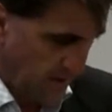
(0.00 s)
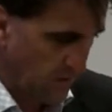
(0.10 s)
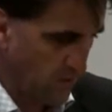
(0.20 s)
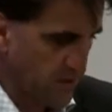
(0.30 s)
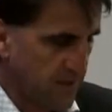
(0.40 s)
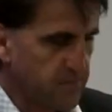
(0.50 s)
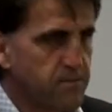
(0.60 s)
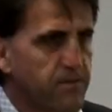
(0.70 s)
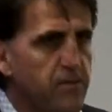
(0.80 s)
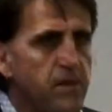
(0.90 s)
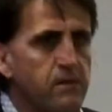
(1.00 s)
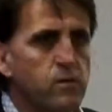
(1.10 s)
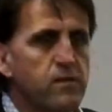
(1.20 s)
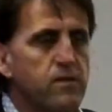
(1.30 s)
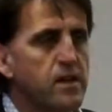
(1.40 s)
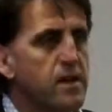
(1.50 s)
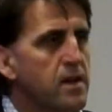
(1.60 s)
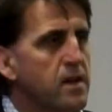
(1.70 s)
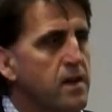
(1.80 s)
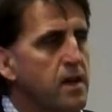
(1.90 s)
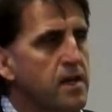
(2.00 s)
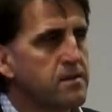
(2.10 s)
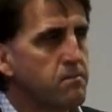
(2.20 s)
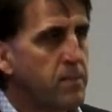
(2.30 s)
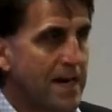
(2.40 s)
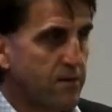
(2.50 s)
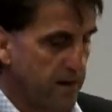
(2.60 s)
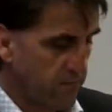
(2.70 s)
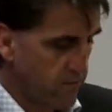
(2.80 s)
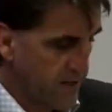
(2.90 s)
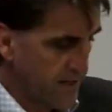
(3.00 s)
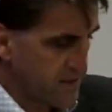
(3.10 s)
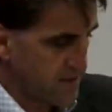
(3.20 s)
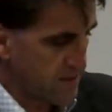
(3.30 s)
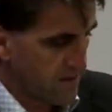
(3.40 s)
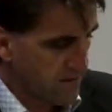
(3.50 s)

You'll also be provided with some background readings